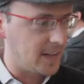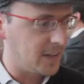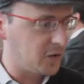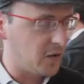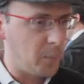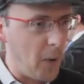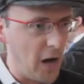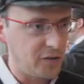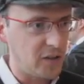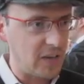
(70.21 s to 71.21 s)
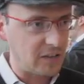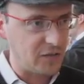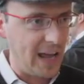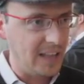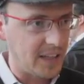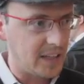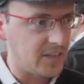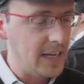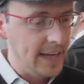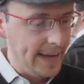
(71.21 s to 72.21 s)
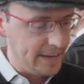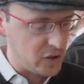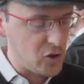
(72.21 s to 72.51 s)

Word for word: a sort of positive externality is, is a